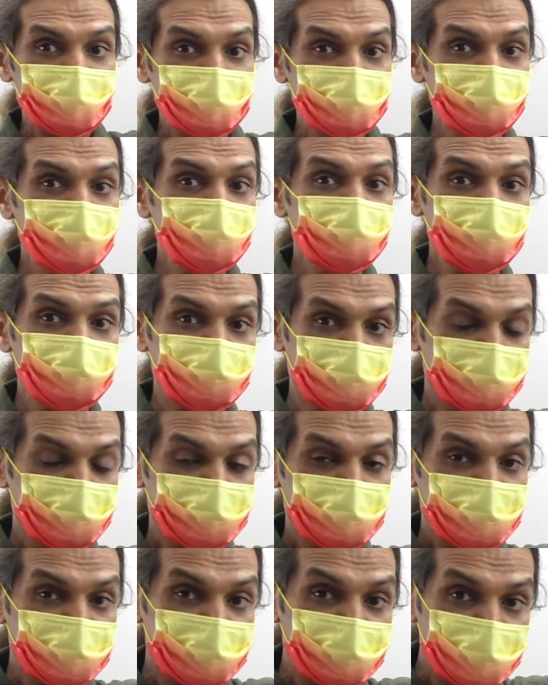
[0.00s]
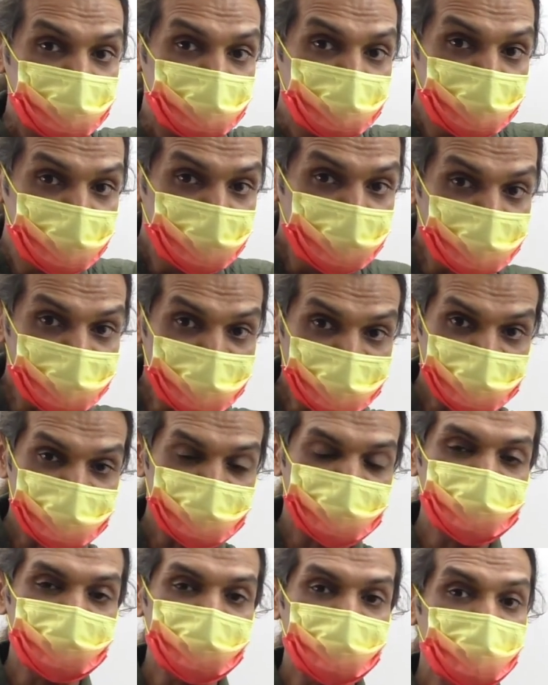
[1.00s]

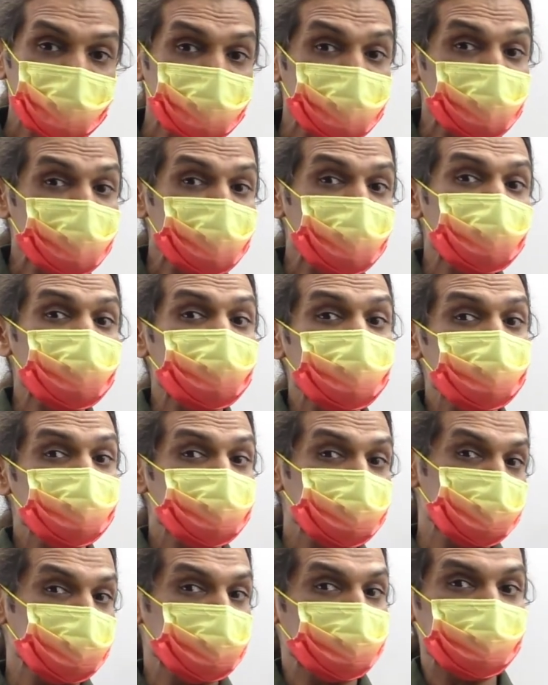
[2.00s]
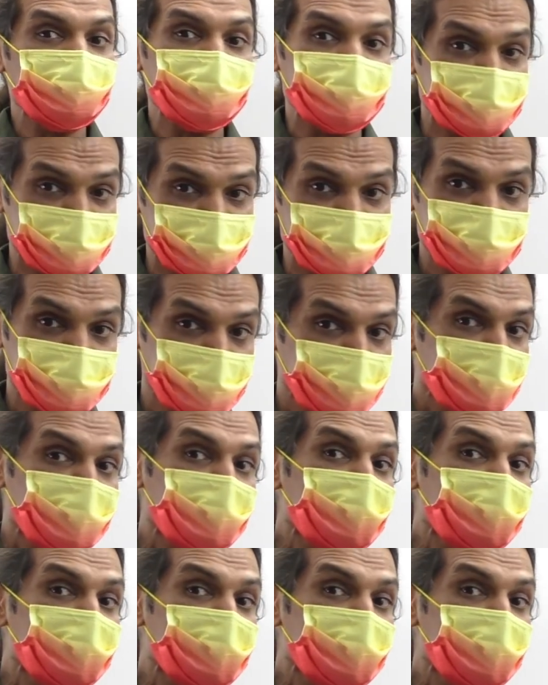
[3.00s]
ux higher derivative u double x,